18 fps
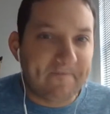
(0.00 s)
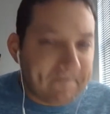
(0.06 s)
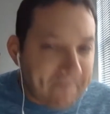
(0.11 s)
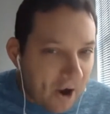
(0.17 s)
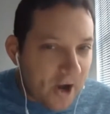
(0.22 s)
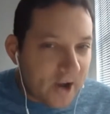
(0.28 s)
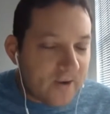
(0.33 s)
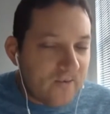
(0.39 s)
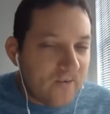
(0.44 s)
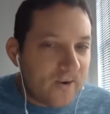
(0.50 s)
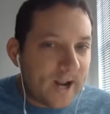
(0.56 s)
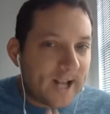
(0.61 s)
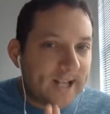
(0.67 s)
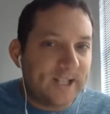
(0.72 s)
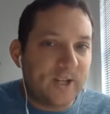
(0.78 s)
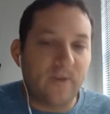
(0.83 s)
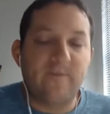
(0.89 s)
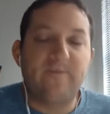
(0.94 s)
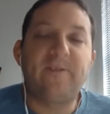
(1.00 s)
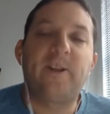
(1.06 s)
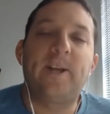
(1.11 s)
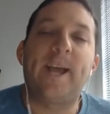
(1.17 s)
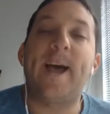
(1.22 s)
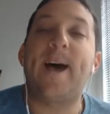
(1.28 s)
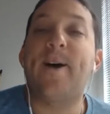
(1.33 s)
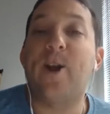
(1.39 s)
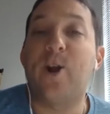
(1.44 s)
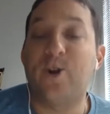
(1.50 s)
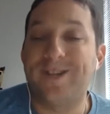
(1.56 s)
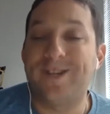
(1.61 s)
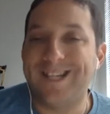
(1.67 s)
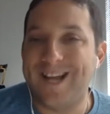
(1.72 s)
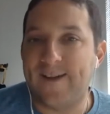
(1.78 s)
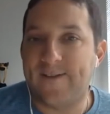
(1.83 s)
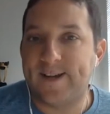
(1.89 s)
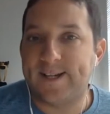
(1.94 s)
But we're not done filling out our
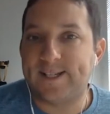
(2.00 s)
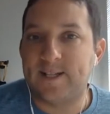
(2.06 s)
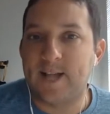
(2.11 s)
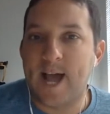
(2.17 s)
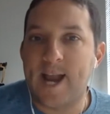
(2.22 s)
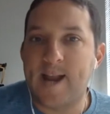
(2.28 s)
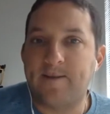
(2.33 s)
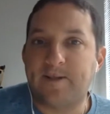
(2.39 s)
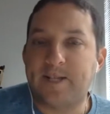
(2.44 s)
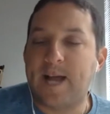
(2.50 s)
DFS lineups.